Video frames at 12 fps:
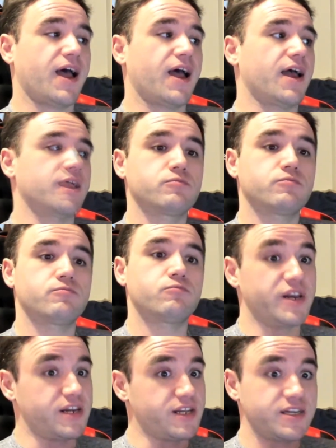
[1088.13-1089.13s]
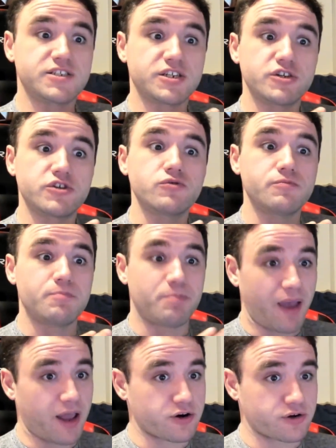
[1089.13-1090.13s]
that we need to do
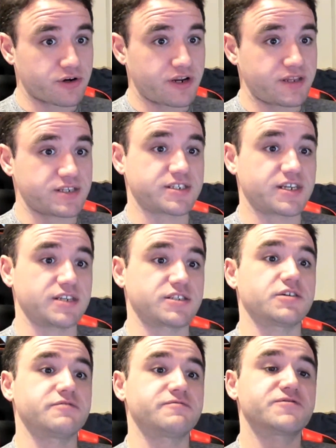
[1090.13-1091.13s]
better in the sense